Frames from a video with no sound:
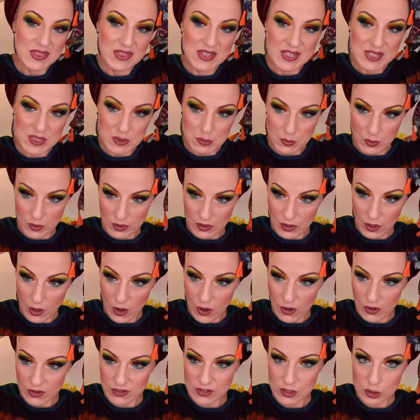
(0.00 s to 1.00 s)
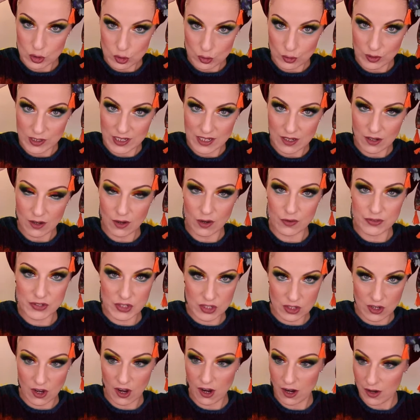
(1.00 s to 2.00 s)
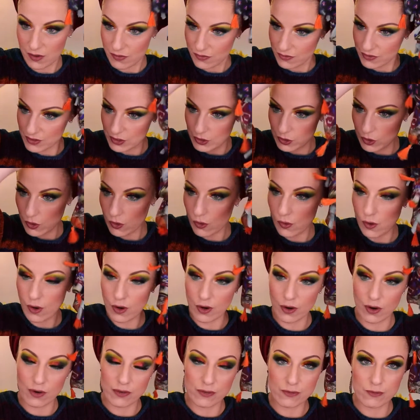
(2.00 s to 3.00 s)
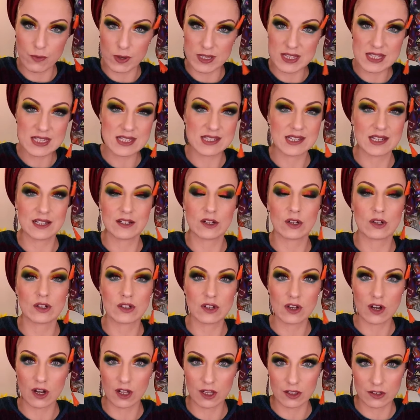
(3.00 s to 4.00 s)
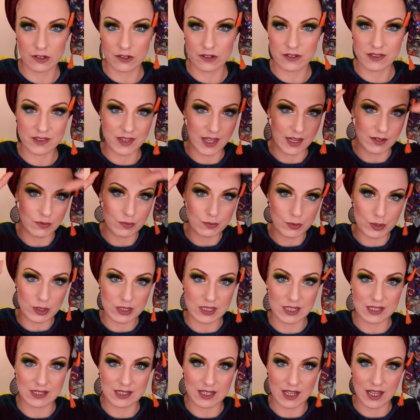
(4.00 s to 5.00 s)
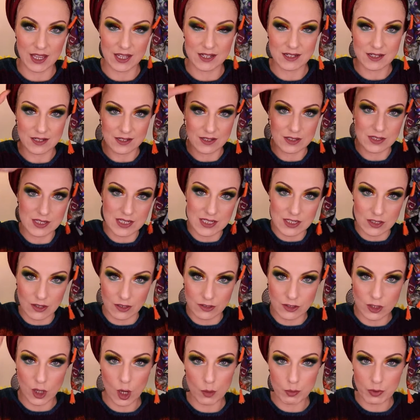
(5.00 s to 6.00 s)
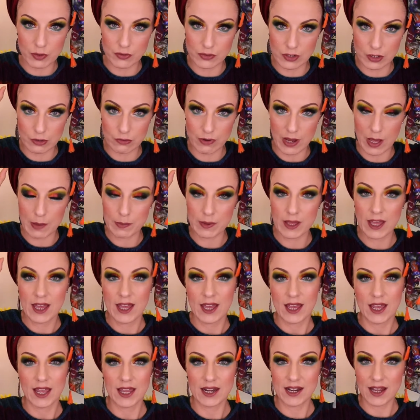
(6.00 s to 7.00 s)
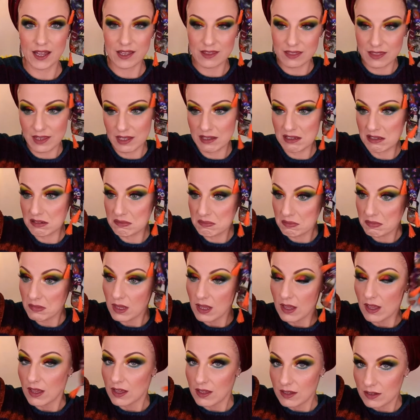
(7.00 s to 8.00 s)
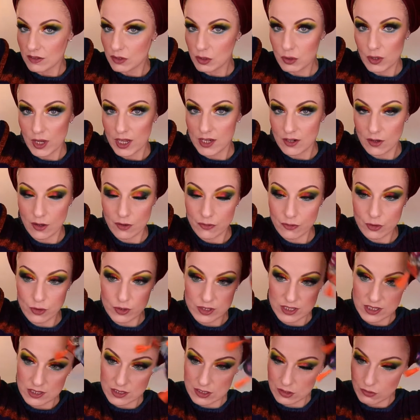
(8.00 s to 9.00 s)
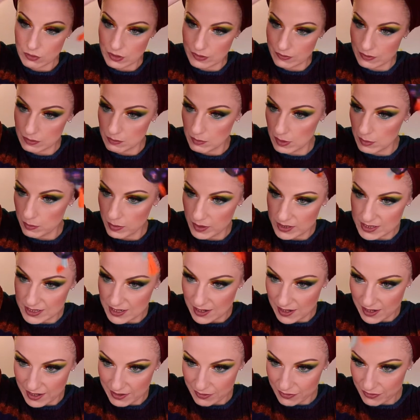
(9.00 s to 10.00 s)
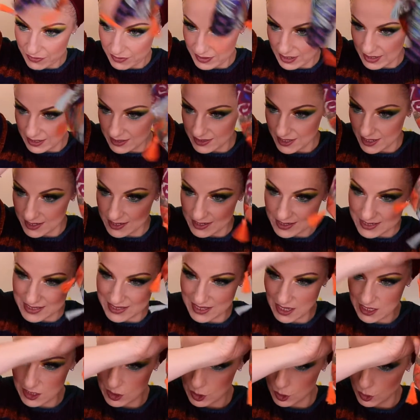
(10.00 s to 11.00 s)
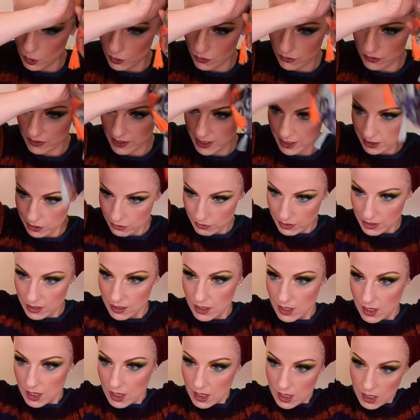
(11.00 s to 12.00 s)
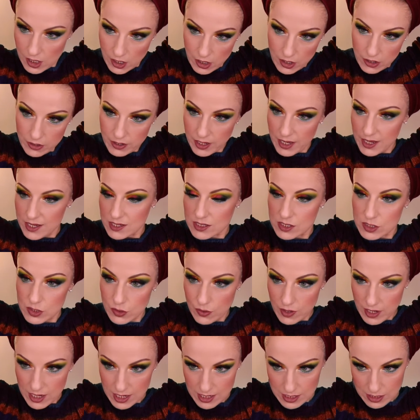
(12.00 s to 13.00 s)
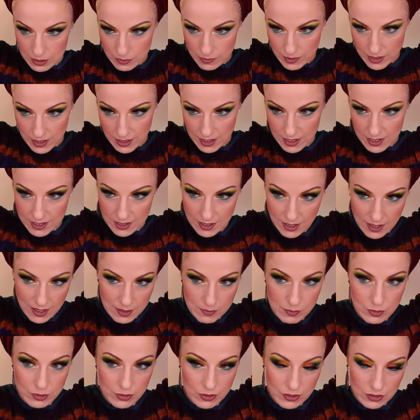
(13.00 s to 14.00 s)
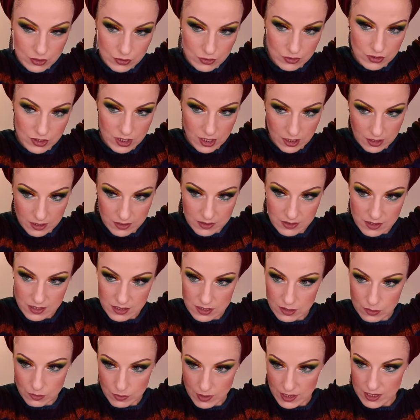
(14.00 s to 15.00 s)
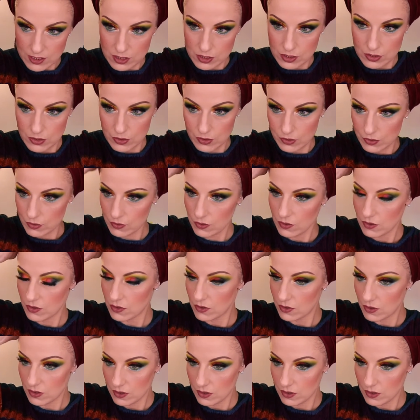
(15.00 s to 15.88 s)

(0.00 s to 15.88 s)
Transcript: this long streak of scarf, you know, or of one single color that would in the end sit on top of your wrap. And I think you can of course disagree with me, but I think that is not so flattering. Okay, so anyway, and I'm going to tuck this away too